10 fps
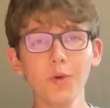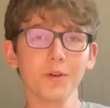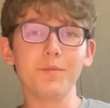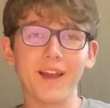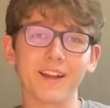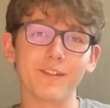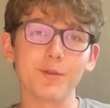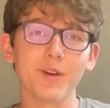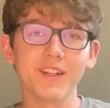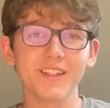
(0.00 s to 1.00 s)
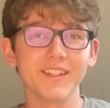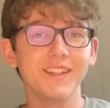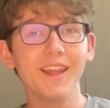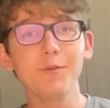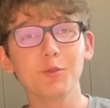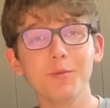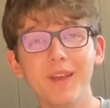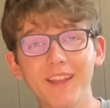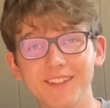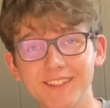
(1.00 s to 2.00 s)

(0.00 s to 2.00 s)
Welcome back, everyone, and today we're making